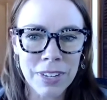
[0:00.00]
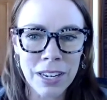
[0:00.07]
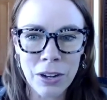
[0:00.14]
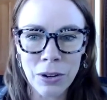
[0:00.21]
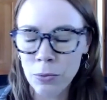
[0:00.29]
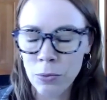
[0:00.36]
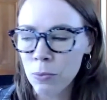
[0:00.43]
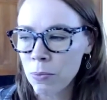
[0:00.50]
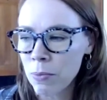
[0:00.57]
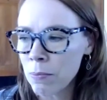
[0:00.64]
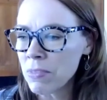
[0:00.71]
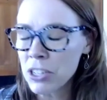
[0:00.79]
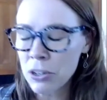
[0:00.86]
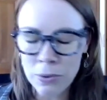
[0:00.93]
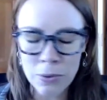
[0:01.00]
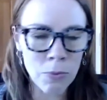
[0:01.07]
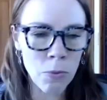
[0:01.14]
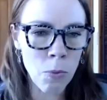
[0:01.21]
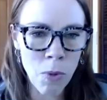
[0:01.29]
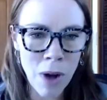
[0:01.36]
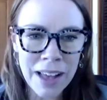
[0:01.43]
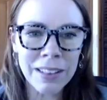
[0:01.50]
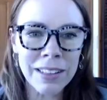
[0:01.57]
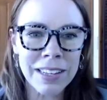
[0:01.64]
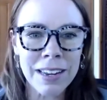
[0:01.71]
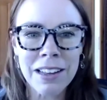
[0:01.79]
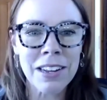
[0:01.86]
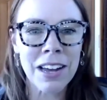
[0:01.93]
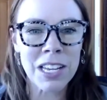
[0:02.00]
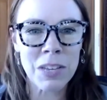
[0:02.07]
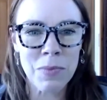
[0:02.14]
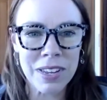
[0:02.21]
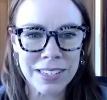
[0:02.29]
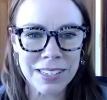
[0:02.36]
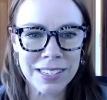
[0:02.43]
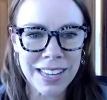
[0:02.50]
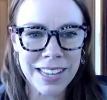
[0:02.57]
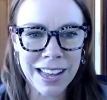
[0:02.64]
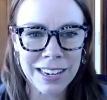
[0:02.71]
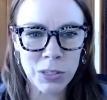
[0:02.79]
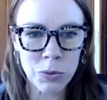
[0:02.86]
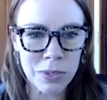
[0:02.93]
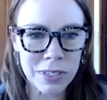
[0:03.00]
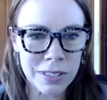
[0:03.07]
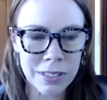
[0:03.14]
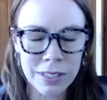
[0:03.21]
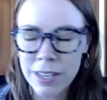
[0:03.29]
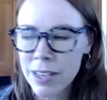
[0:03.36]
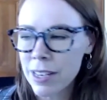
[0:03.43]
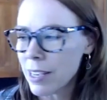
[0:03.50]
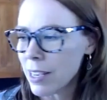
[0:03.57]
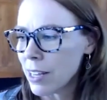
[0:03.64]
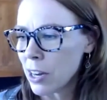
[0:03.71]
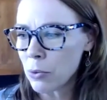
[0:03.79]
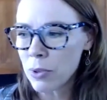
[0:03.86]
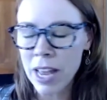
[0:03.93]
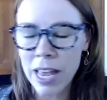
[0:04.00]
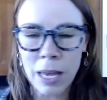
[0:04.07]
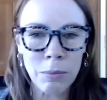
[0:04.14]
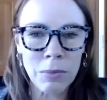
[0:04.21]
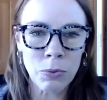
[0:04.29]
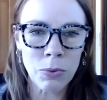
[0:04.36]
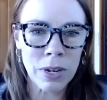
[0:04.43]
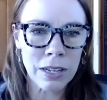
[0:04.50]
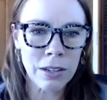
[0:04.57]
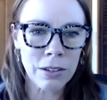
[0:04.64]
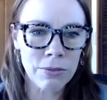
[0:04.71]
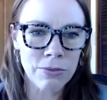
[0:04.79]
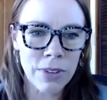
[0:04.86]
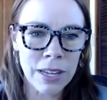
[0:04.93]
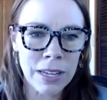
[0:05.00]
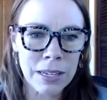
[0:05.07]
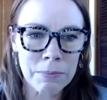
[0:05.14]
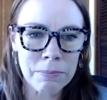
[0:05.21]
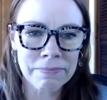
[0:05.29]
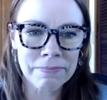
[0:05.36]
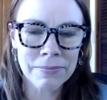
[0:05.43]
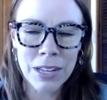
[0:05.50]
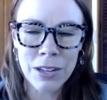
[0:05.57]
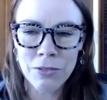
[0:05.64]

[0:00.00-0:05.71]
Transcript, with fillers: you know, while in undocumented status was, you know, named one of um,